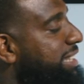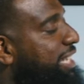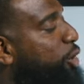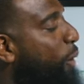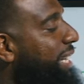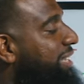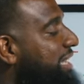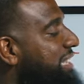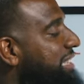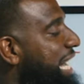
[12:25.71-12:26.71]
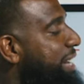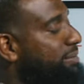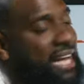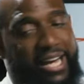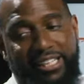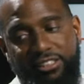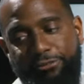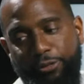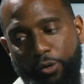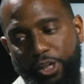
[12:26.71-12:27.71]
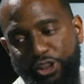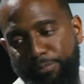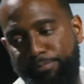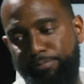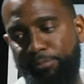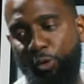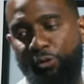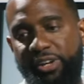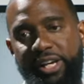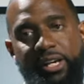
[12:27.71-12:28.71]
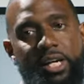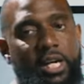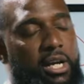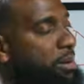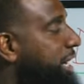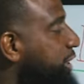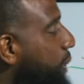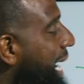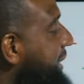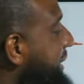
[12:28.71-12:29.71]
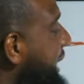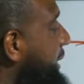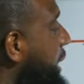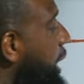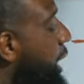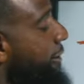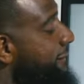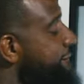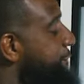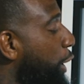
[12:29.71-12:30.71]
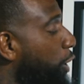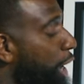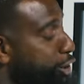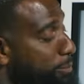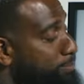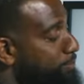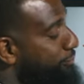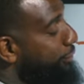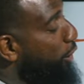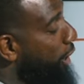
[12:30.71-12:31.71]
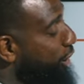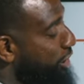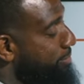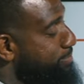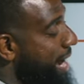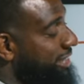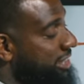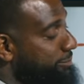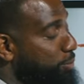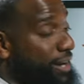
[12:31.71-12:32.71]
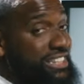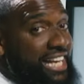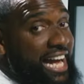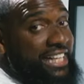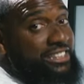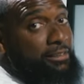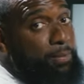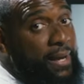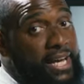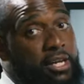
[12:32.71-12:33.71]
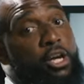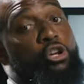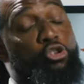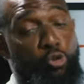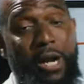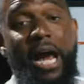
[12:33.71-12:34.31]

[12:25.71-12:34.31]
equate to the same thing as a 400 move here. Because watch this, 400, 400 basis points in the S&P, you got a